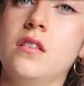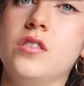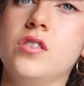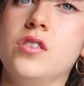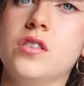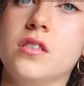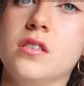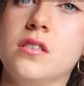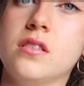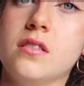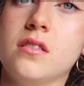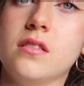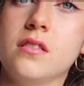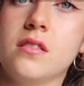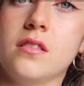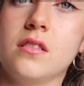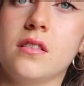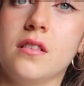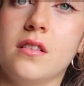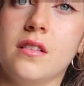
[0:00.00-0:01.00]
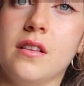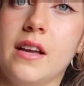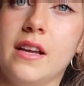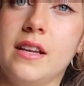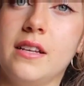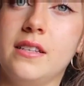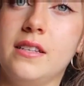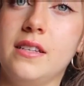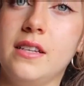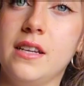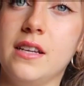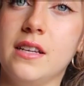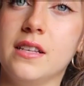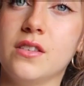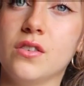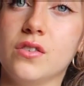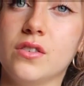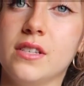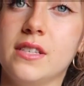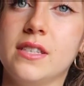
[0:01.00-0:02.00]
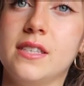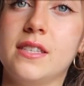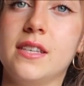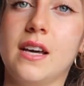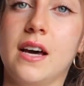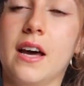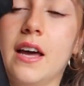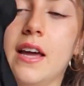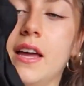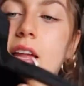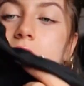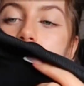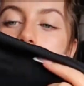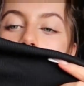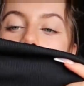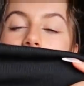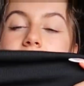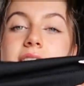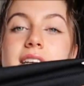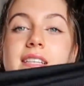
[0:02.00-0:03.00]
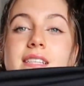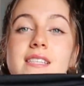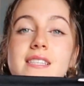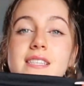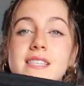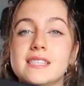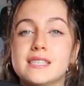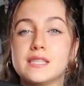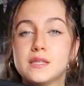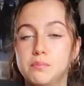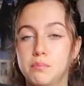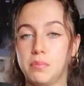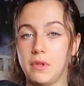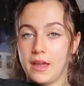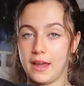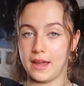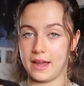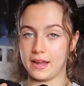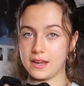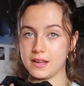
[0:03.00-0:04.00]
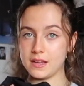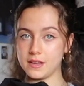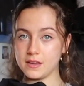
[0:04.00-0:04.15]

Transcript: just like this on the side. This is black.